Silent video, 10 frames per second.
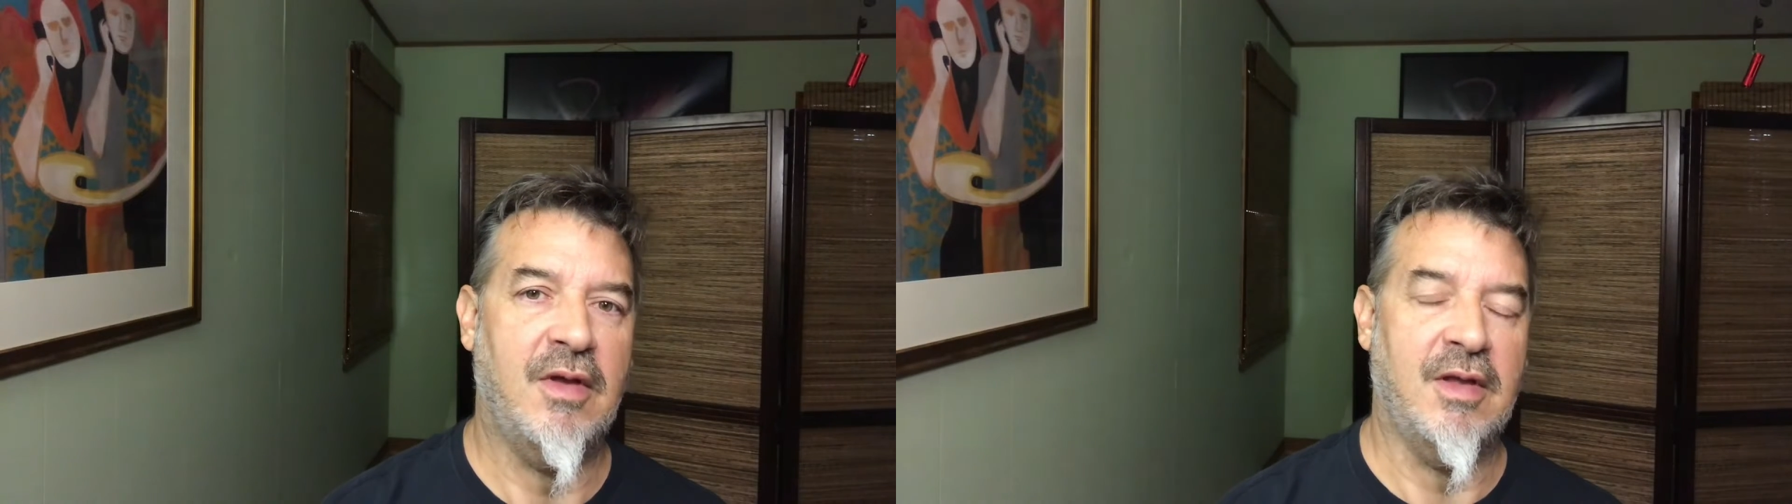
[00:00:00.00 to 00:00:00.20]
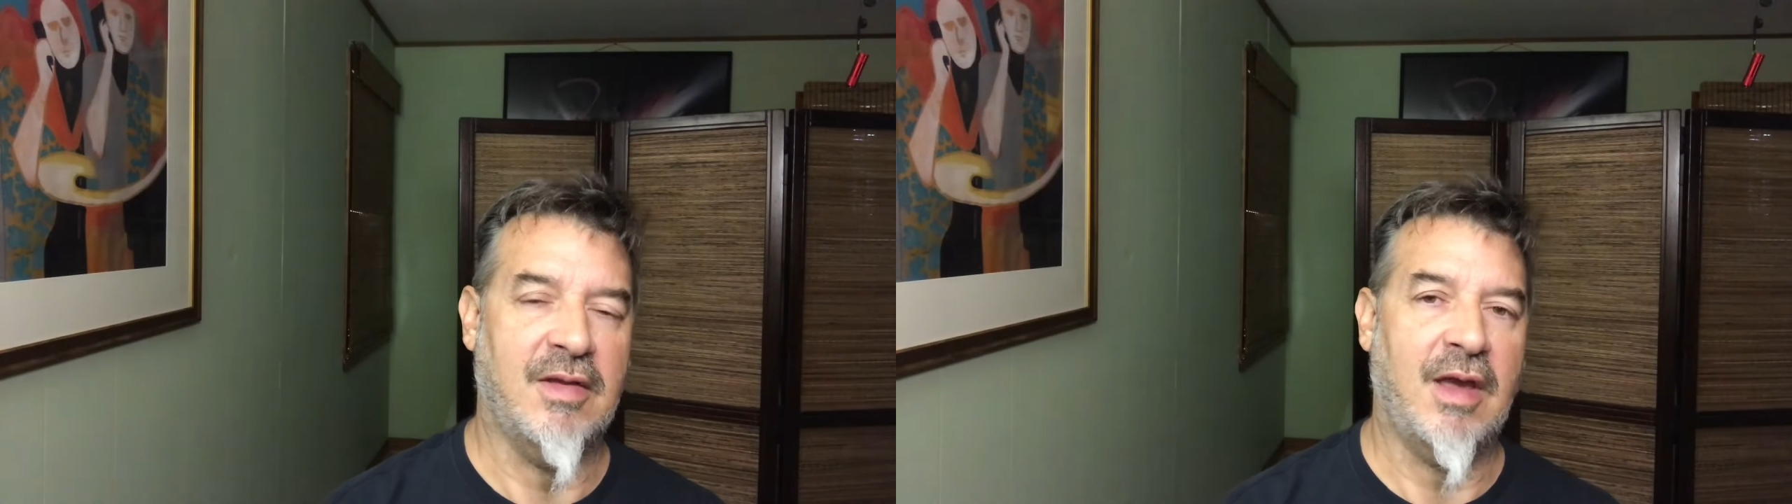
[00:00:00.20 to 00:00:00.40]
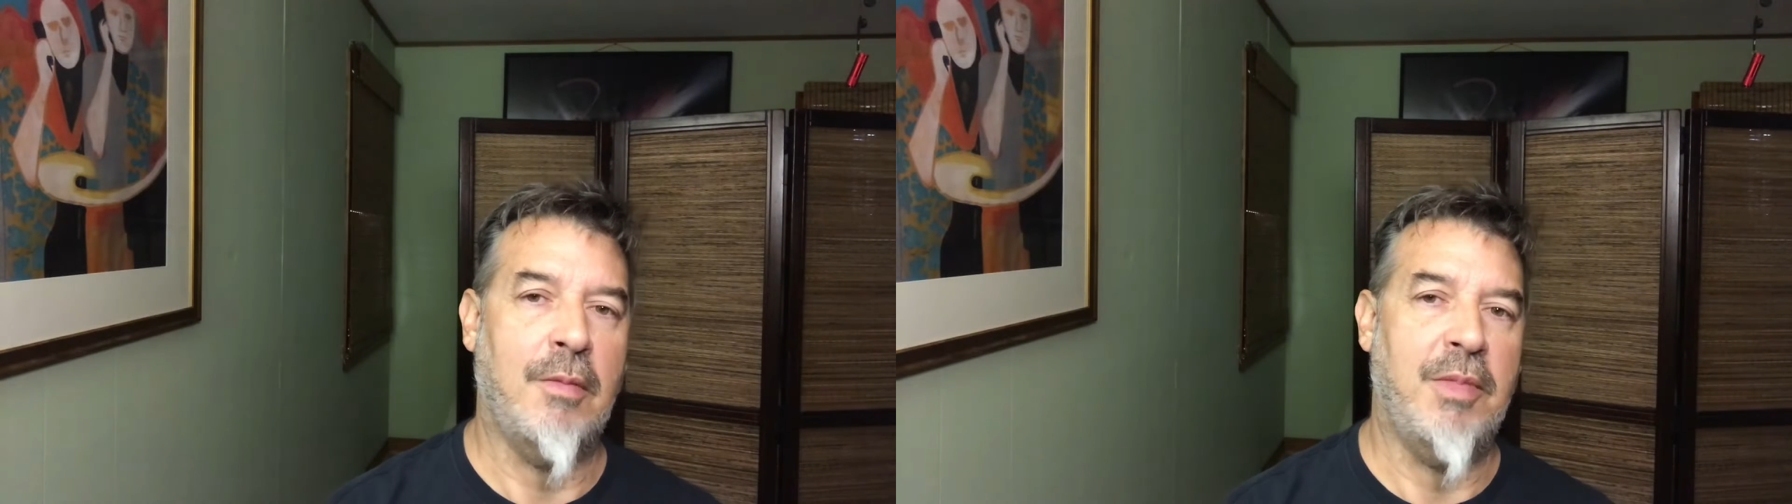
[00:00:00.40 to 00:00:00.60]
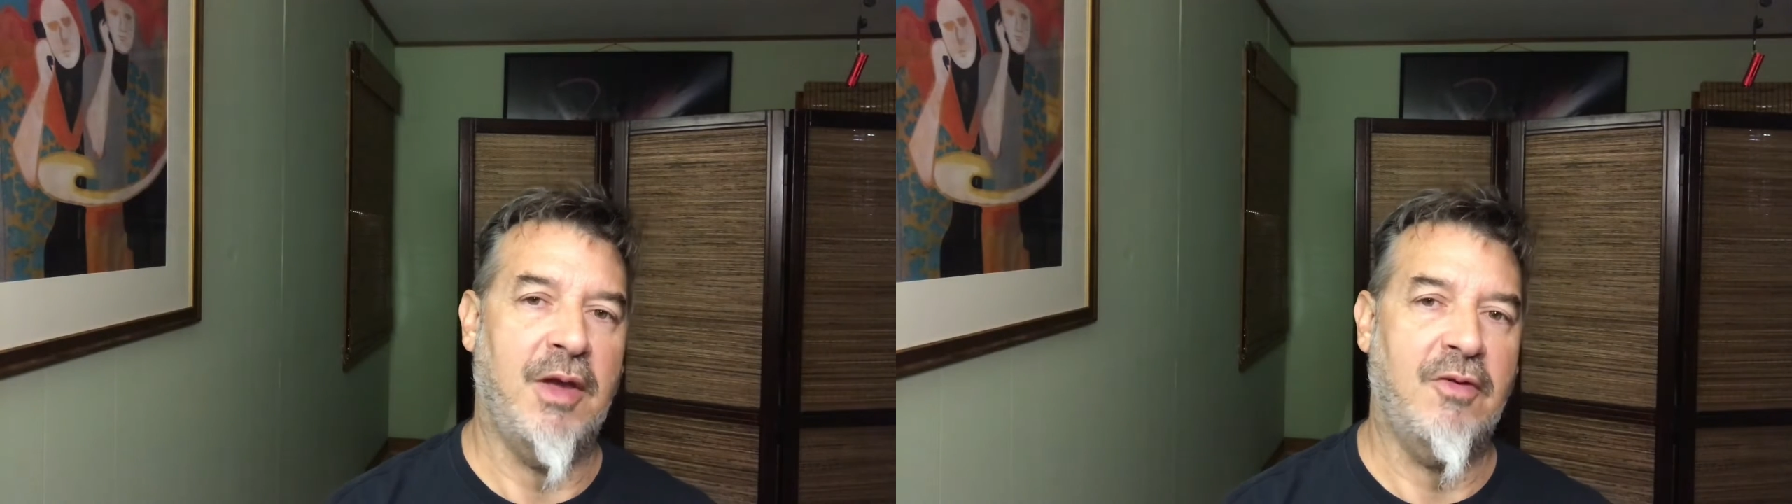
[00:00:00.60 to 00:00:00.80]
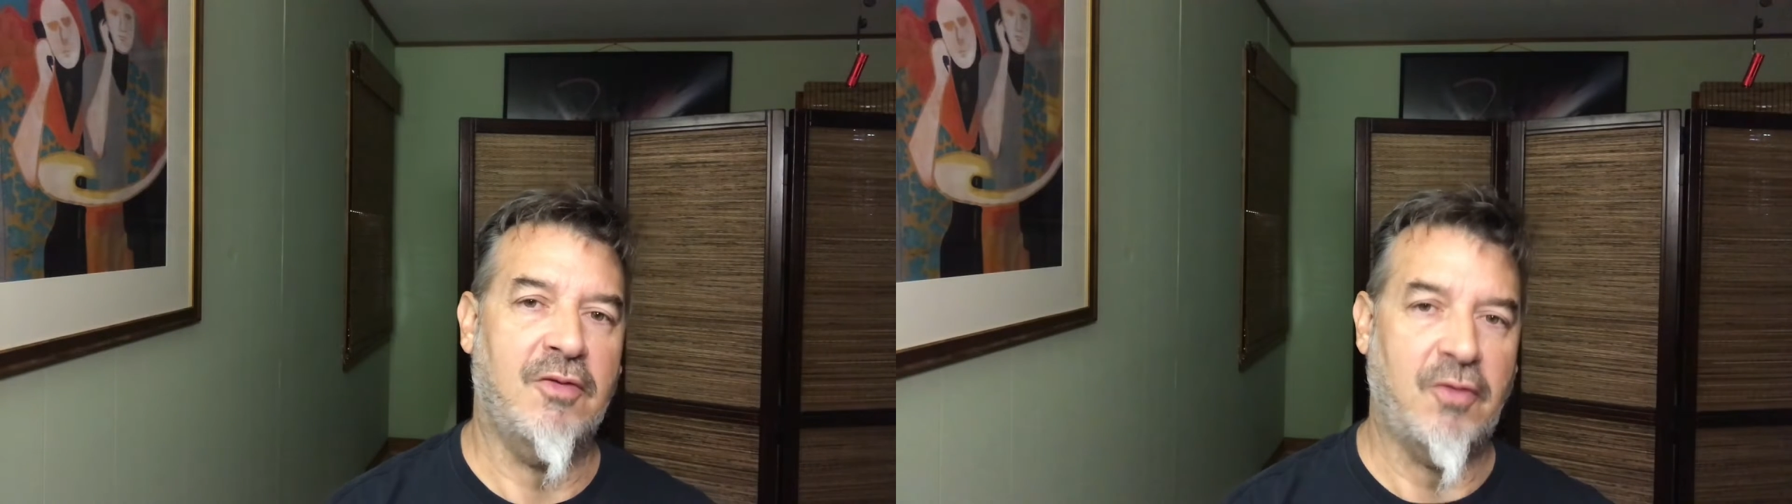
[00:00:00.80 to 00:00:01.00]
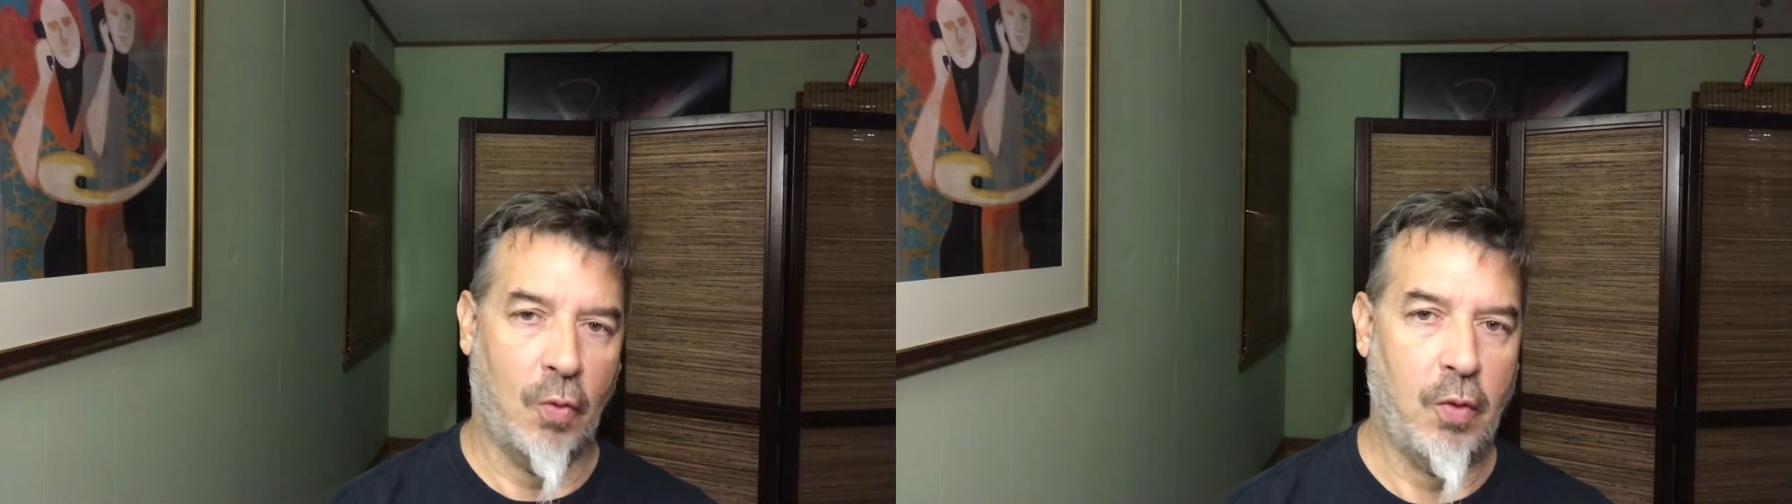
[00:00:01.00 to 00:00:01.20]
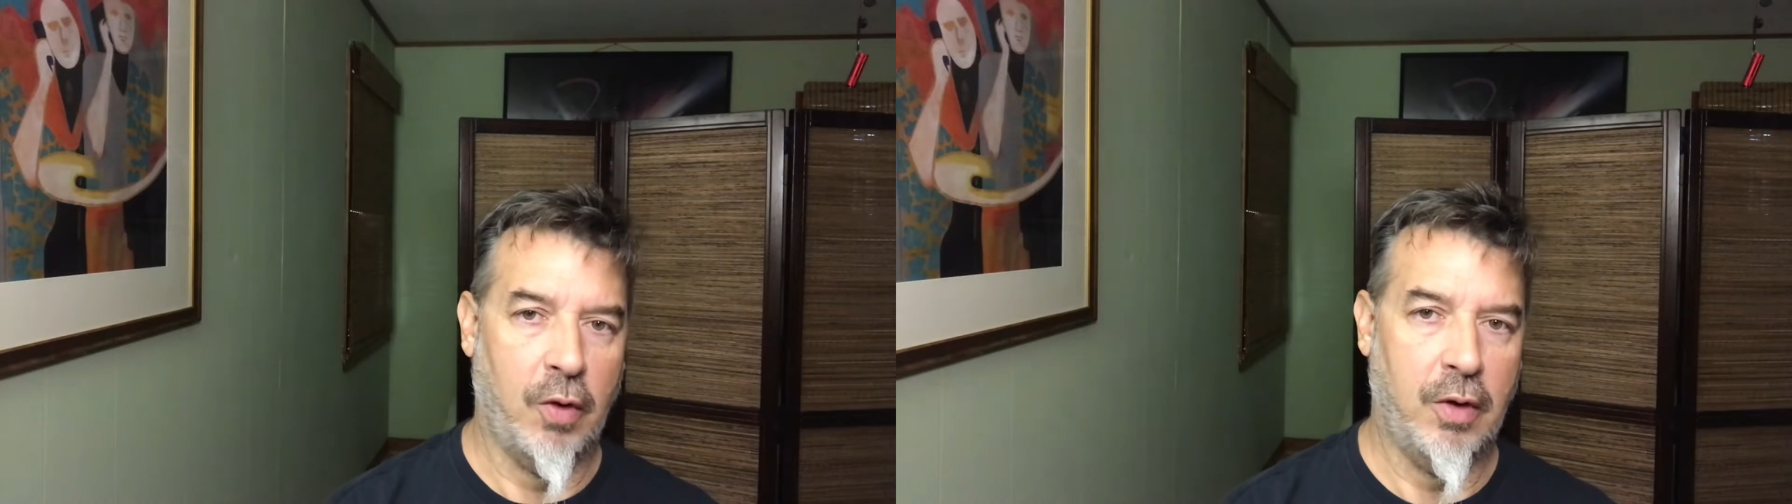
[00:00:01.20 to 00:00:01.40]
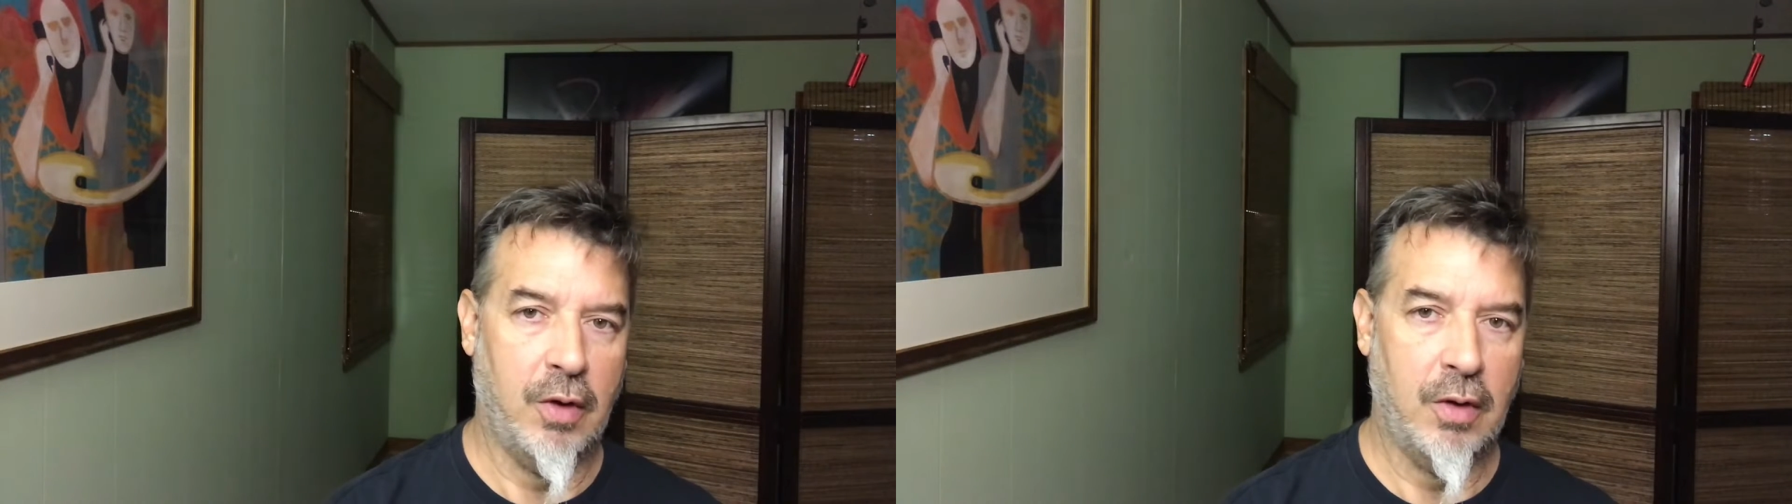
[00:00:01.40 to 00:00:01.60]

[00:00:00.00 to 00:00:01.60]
it's like a big sword